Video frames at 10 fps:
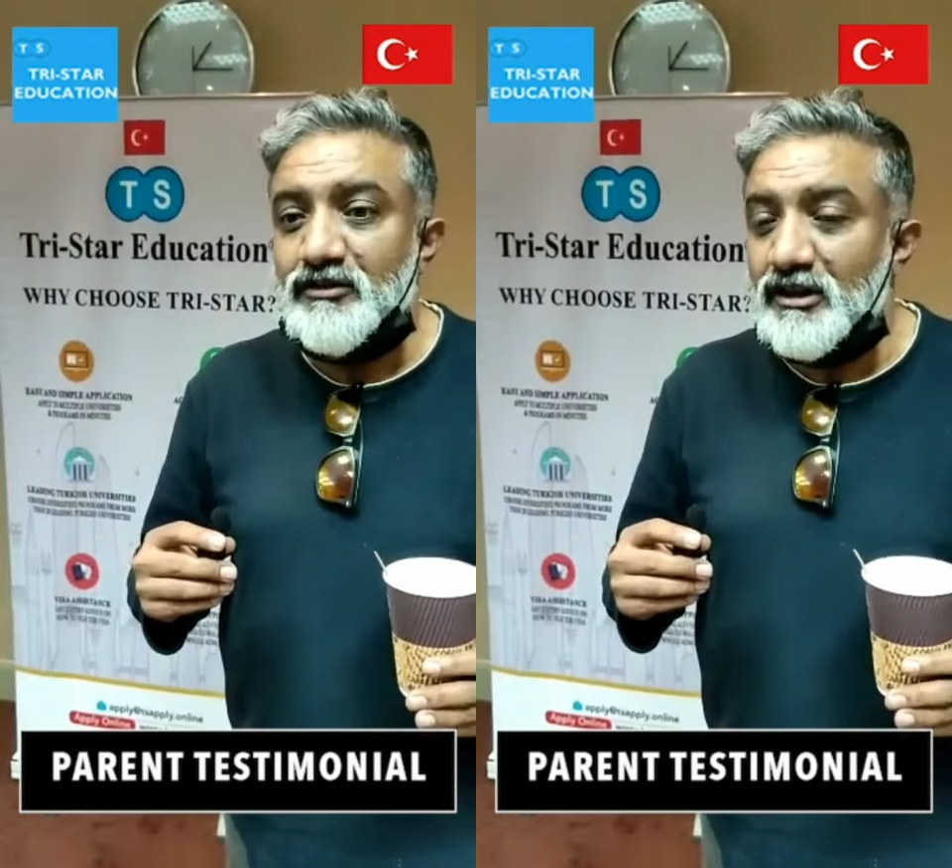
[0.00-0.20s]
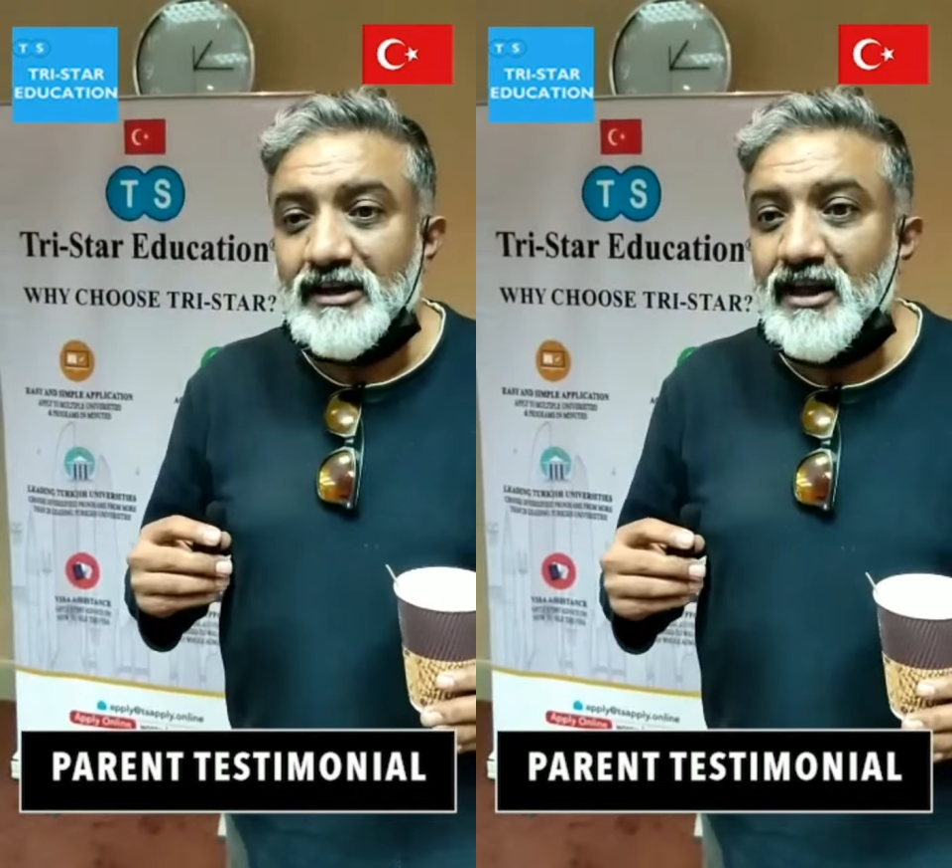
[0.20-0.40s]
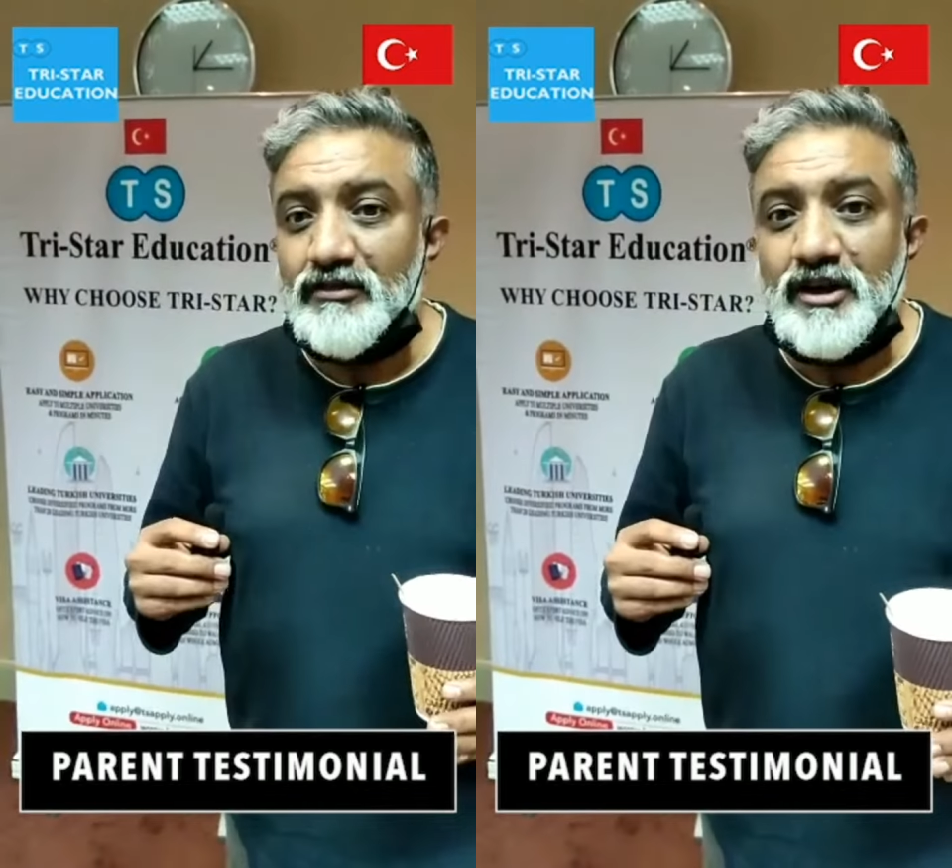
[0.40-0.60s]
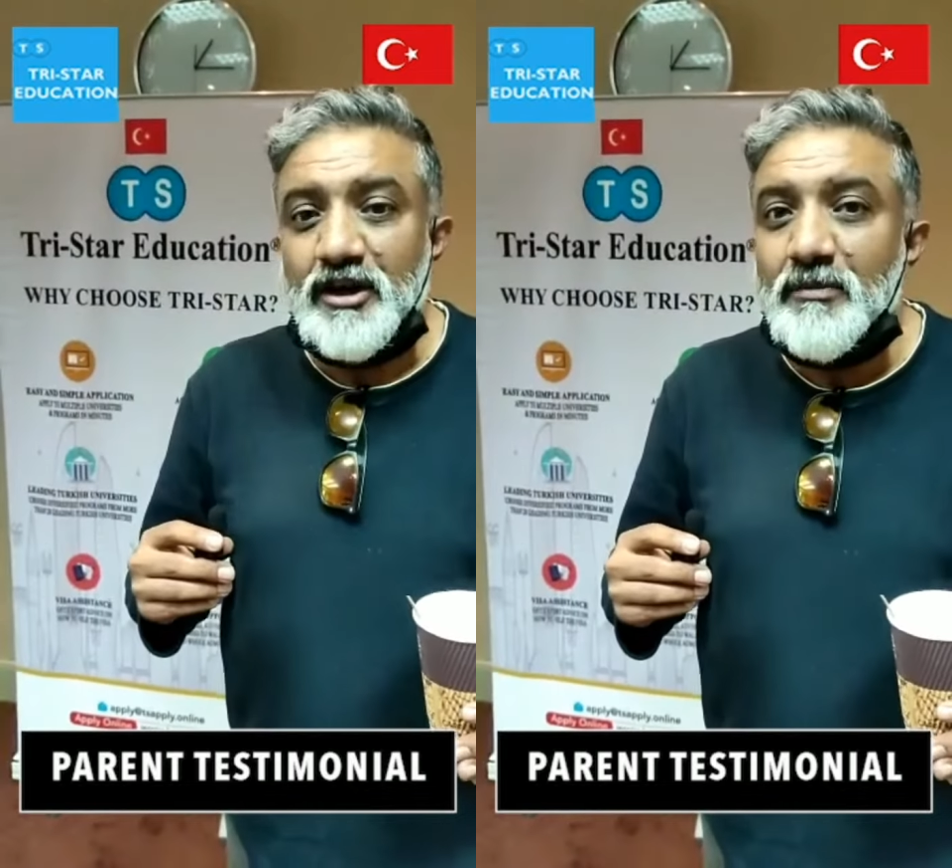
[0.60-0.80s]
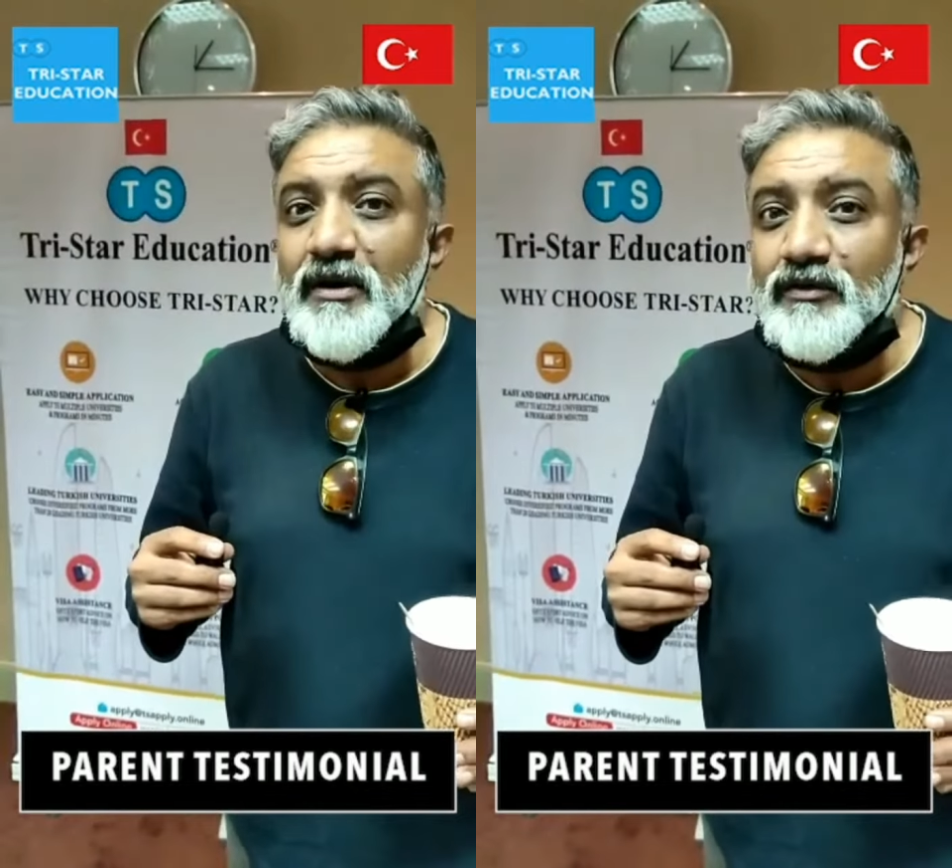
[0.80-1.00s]
is nothing less than
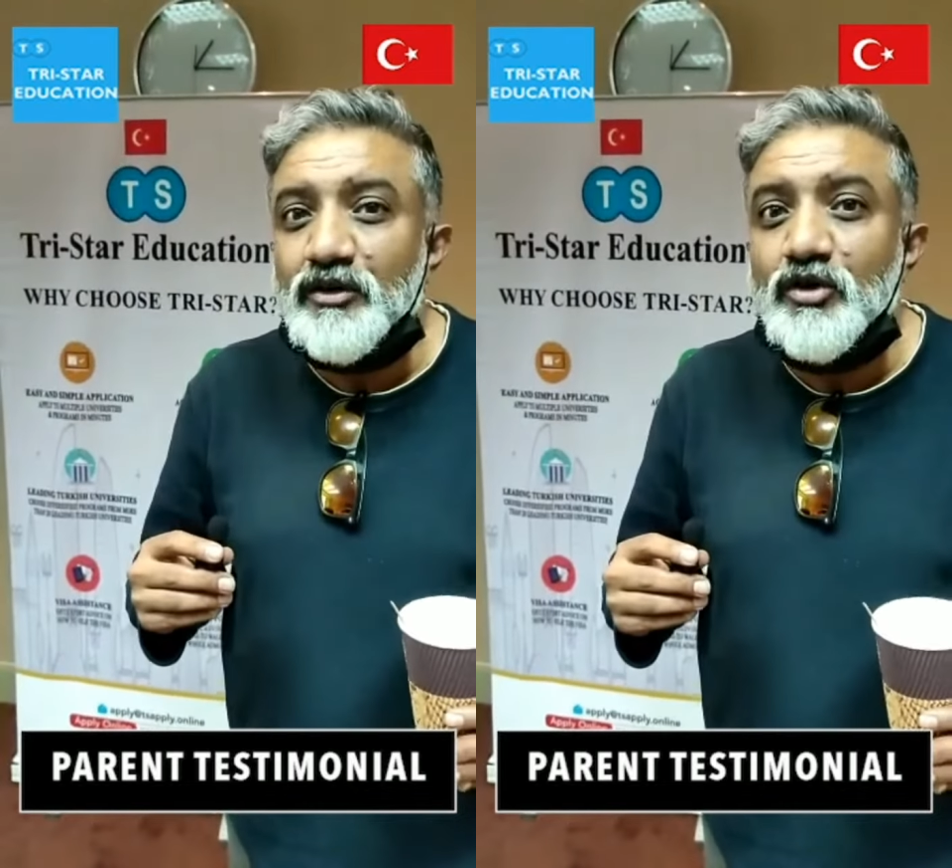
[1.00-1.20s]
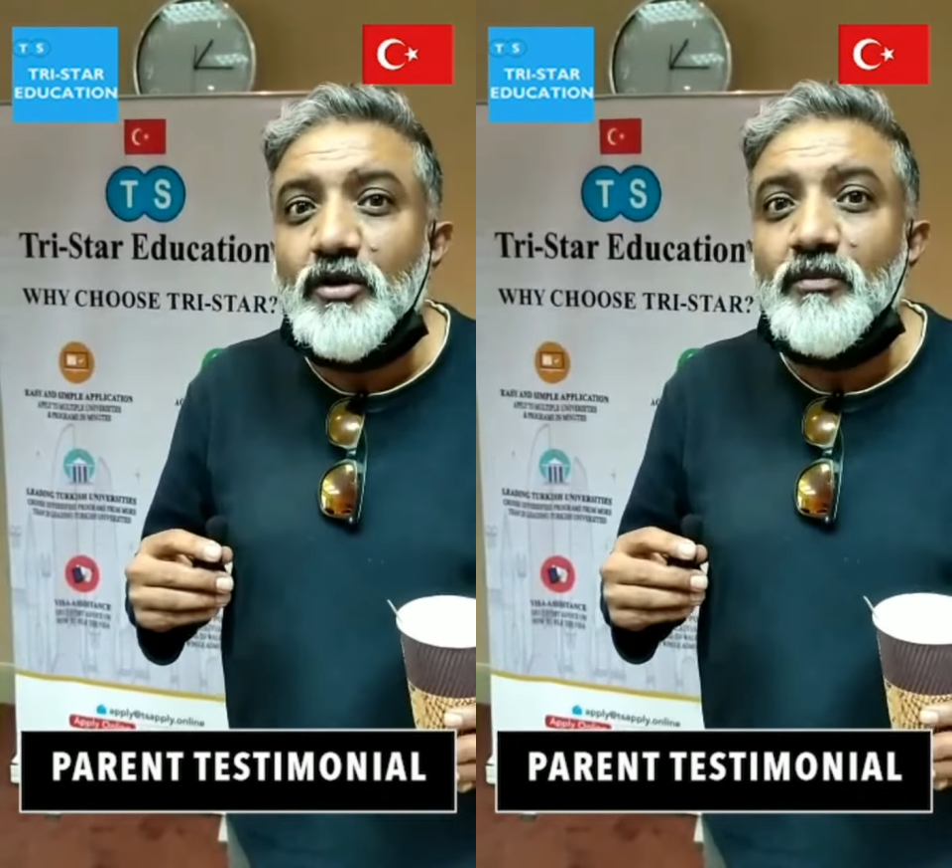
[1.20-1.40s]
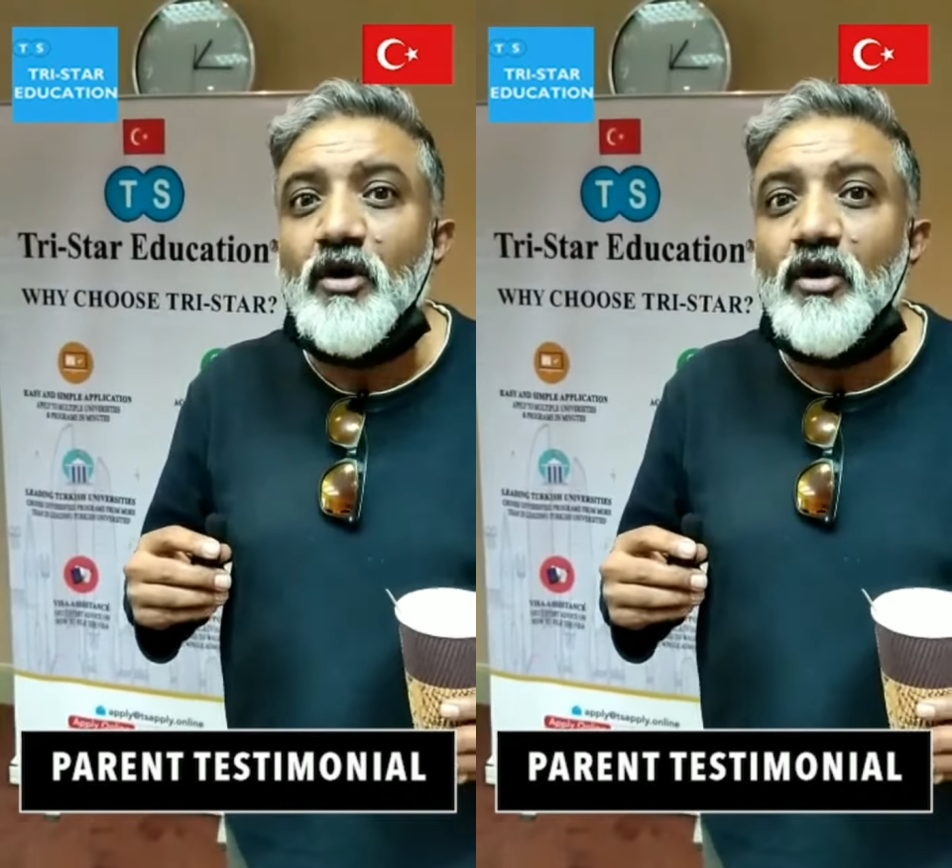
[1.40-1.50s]
any part of the Europe